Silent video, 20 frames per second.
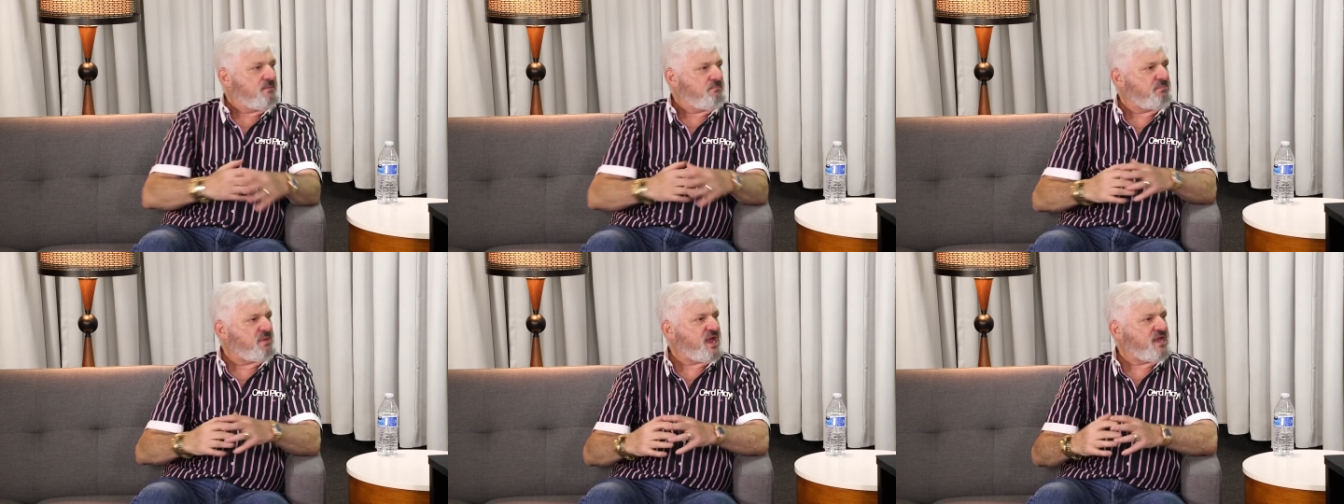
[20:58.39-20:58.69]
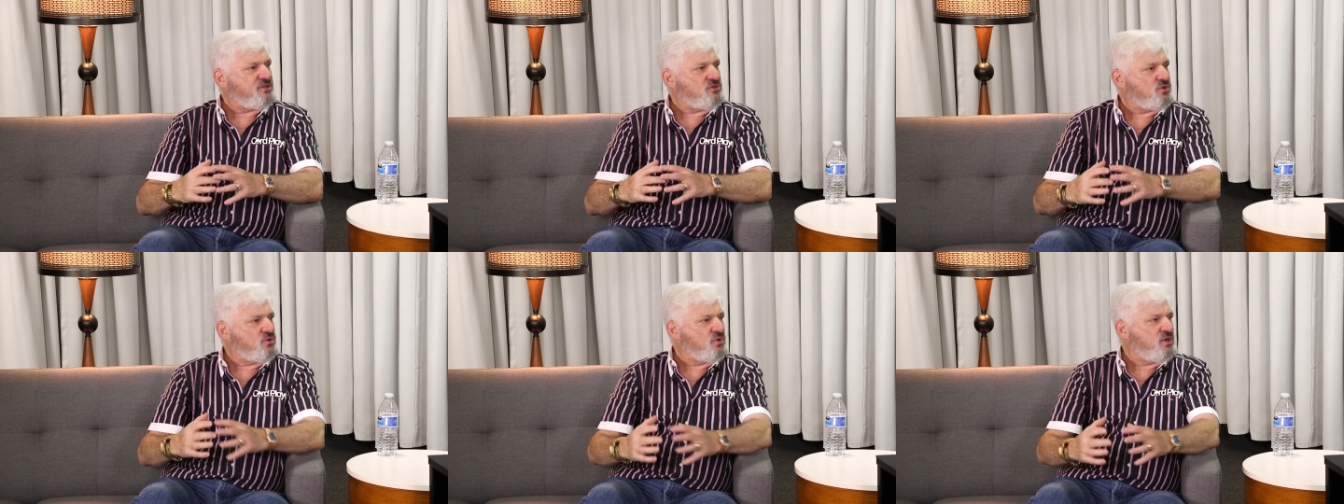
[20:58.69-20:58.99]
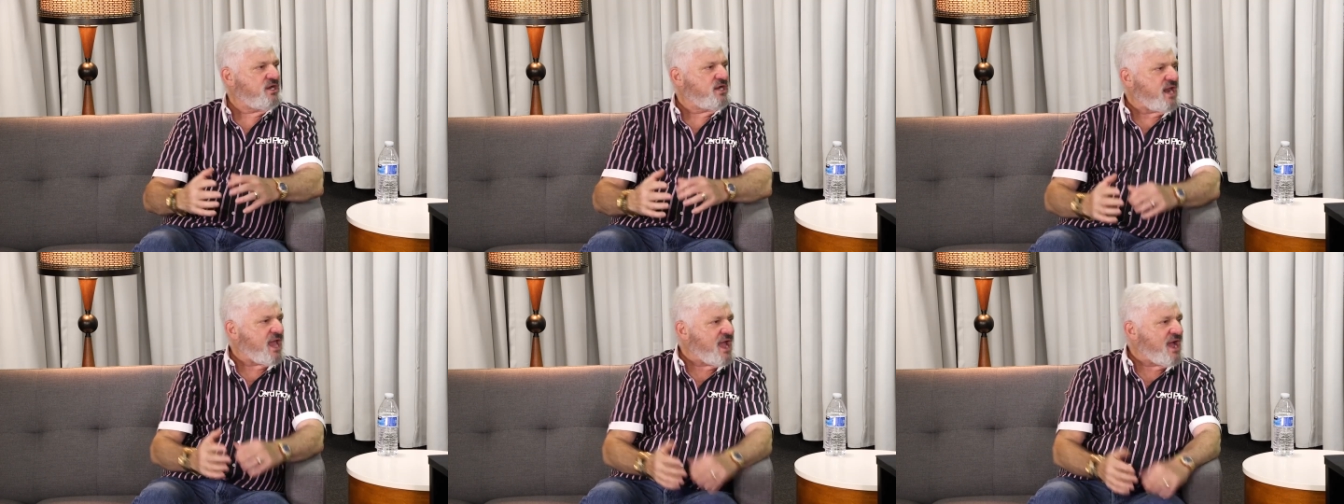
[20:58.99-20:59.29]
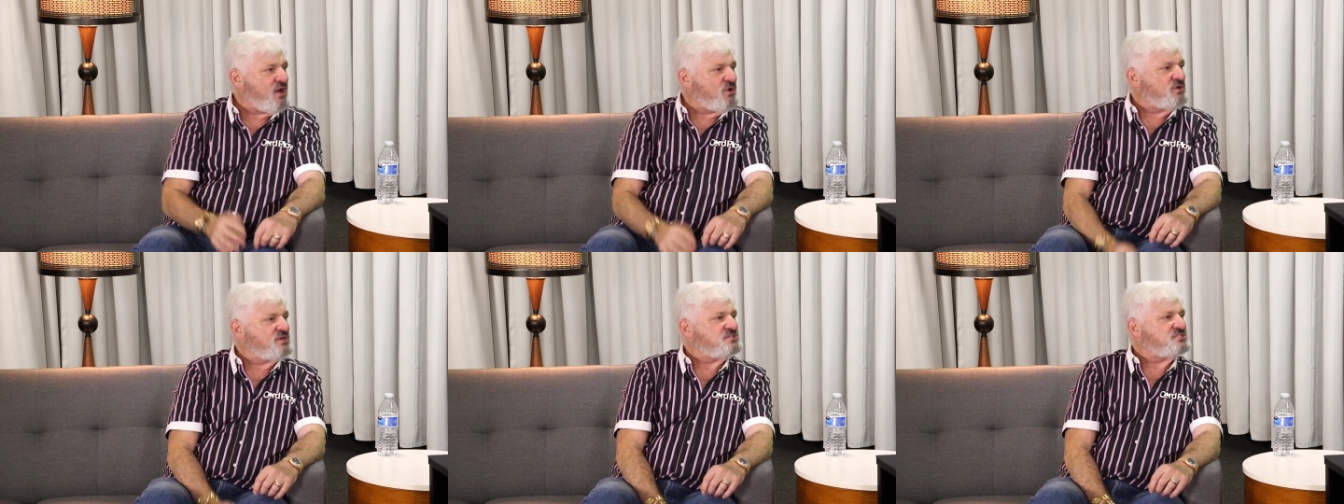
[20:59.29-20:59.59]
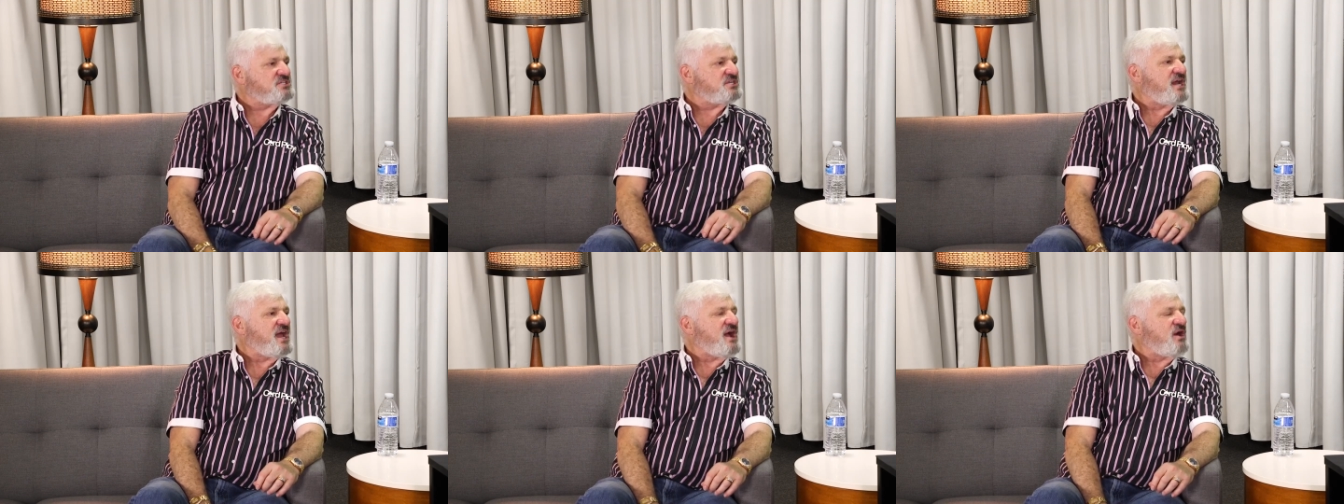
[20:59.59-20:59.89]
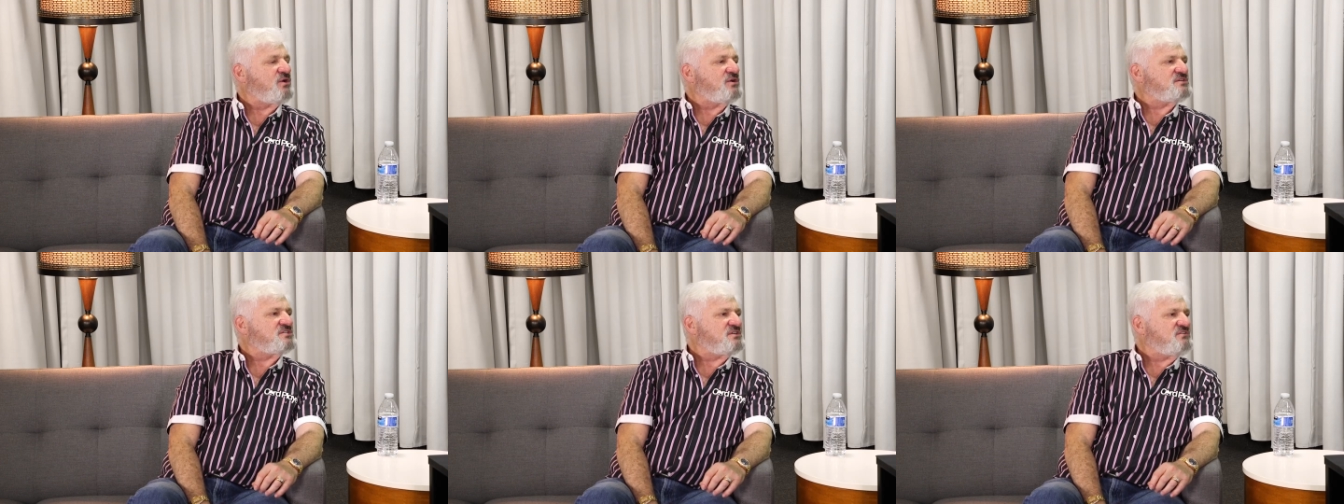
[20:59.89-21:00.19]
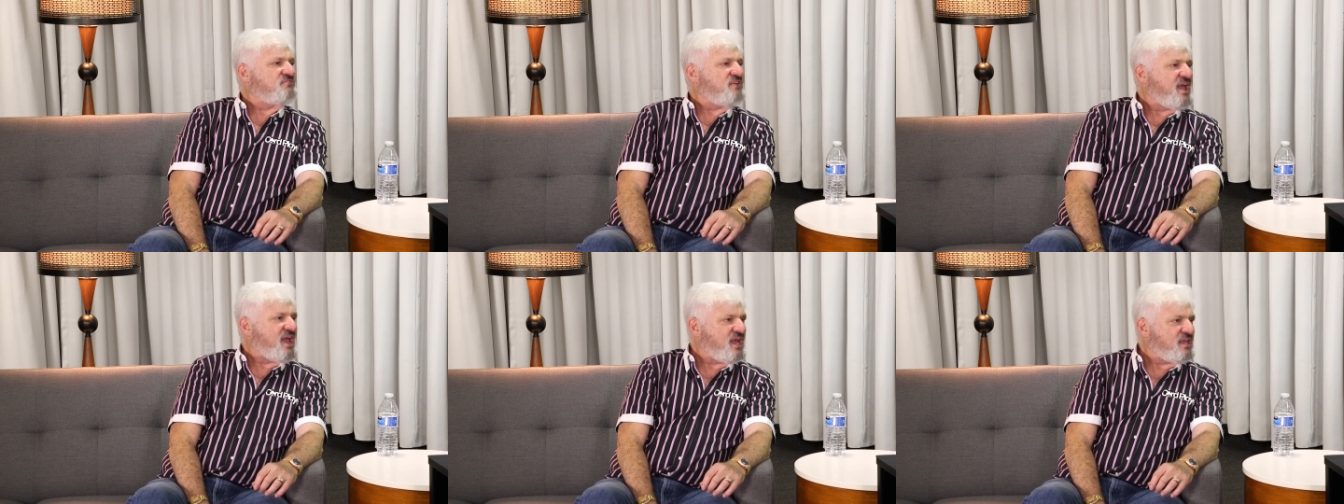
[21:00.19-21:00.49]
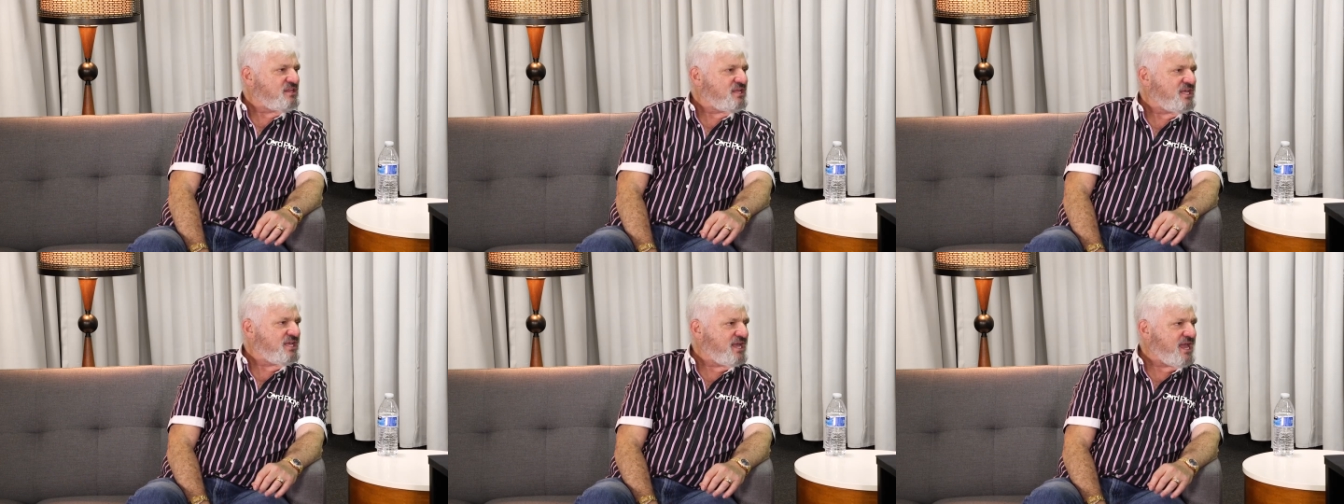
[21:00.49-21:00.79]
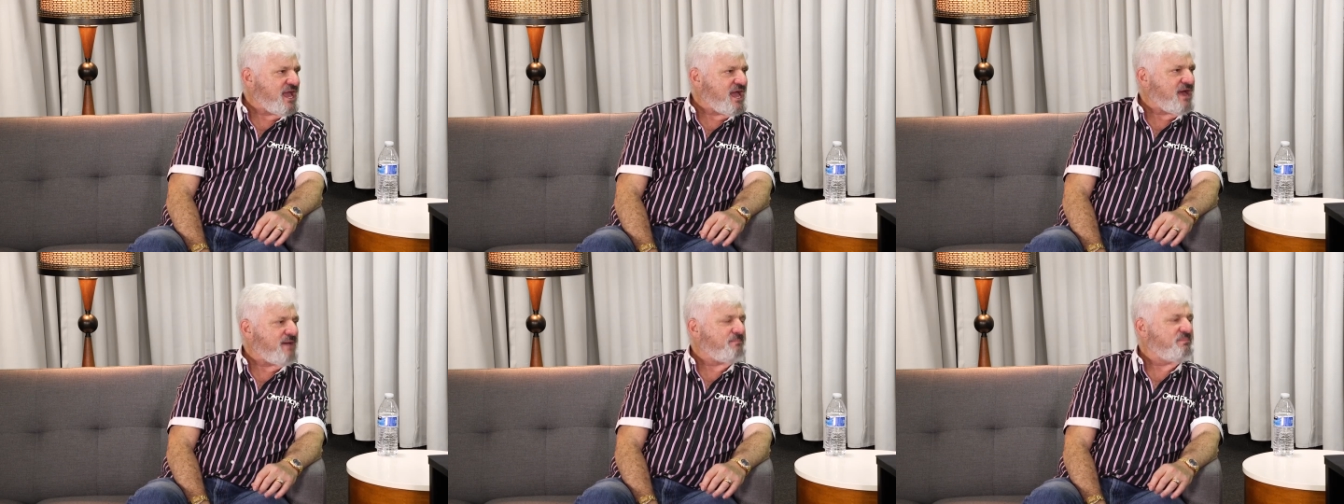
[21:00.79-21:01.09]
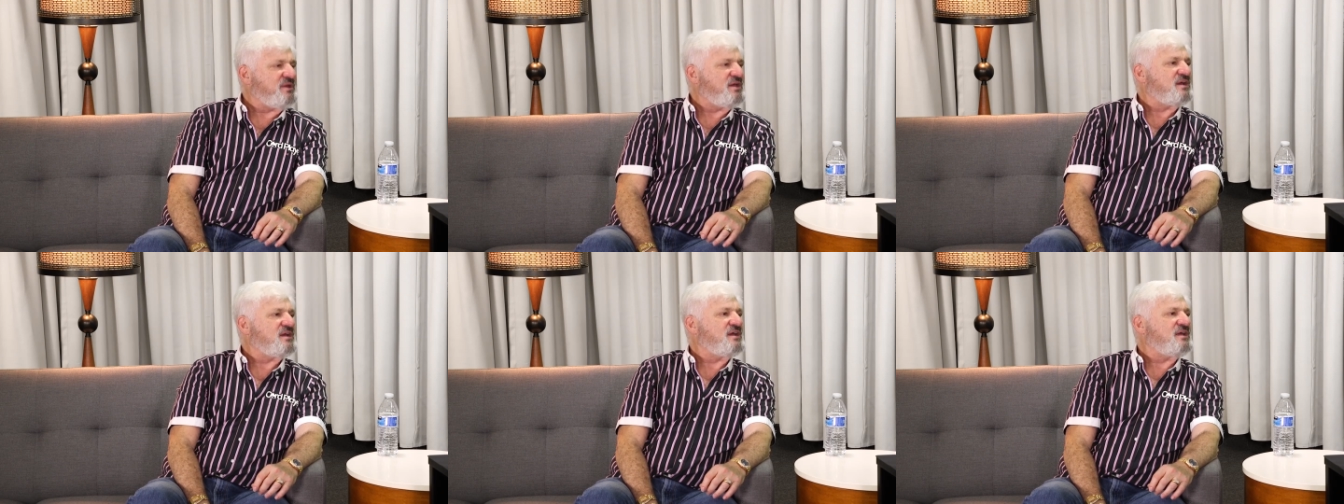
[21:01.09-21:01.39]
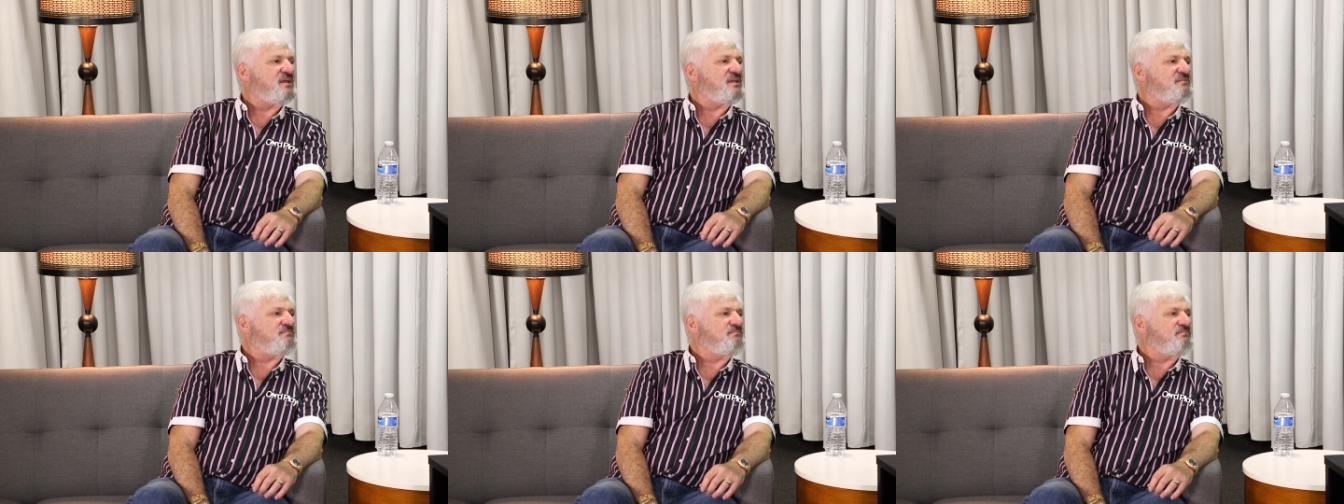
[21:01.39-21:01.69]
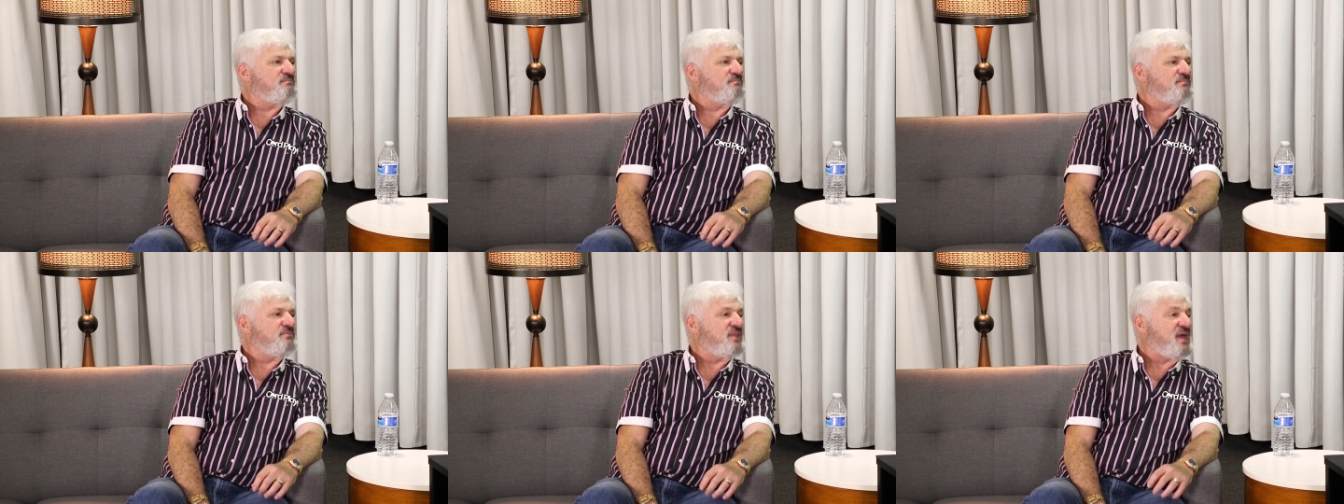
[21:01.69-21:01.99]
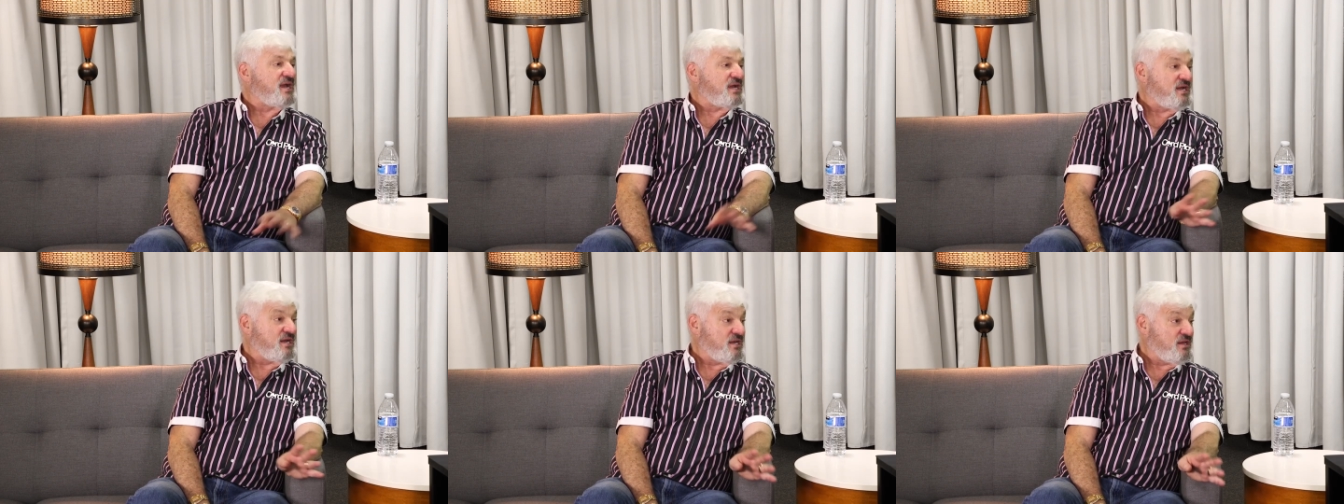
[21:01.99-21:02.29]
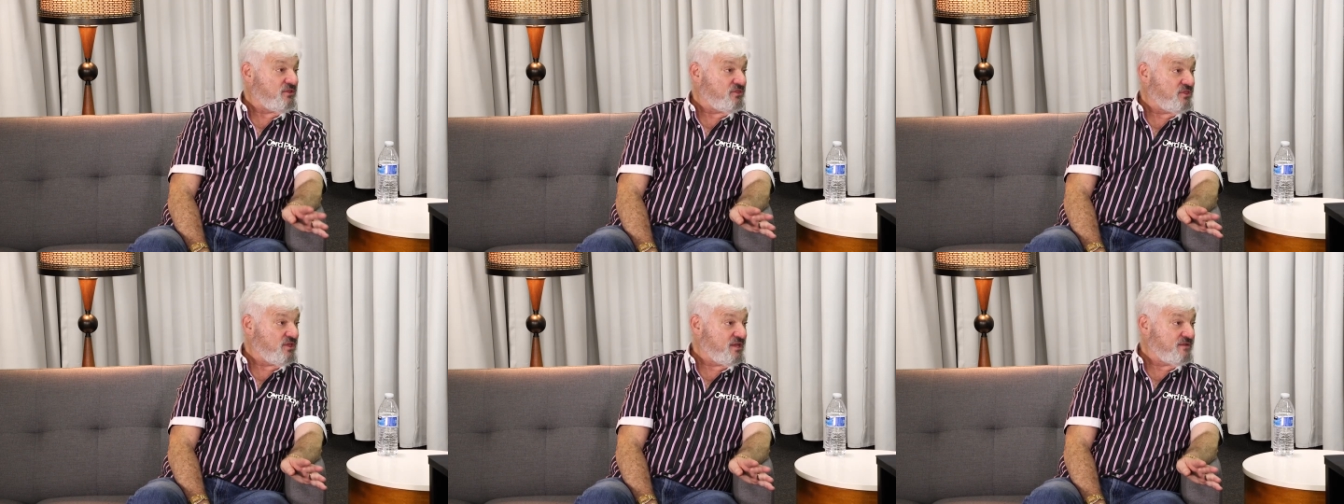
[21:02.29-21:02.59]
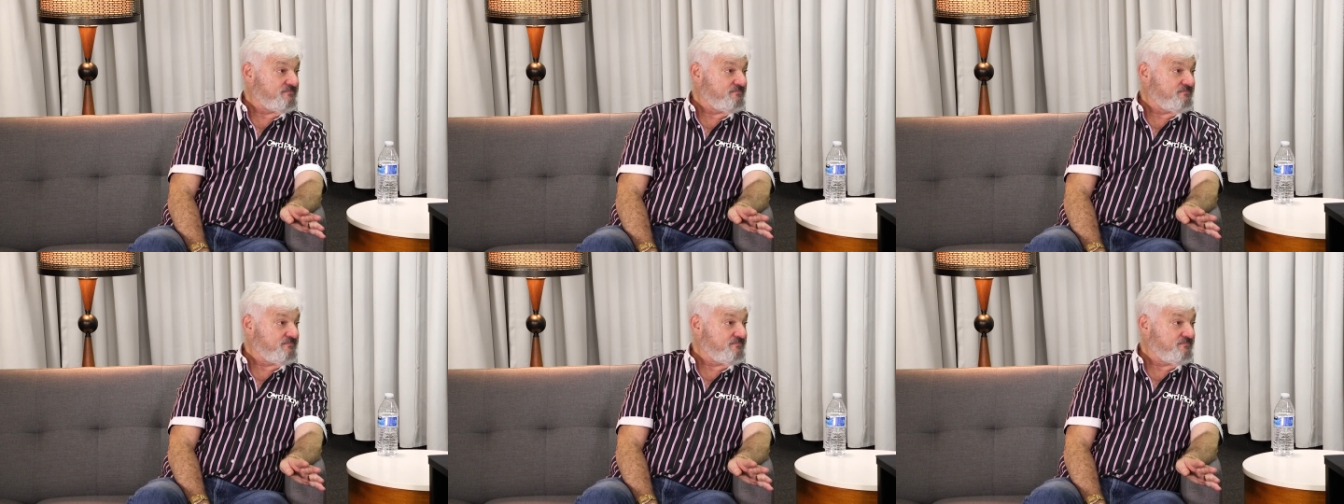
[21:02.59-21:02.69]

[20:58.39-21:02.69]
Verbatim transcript: by doing hours and hours of handicapping and that kind of thing.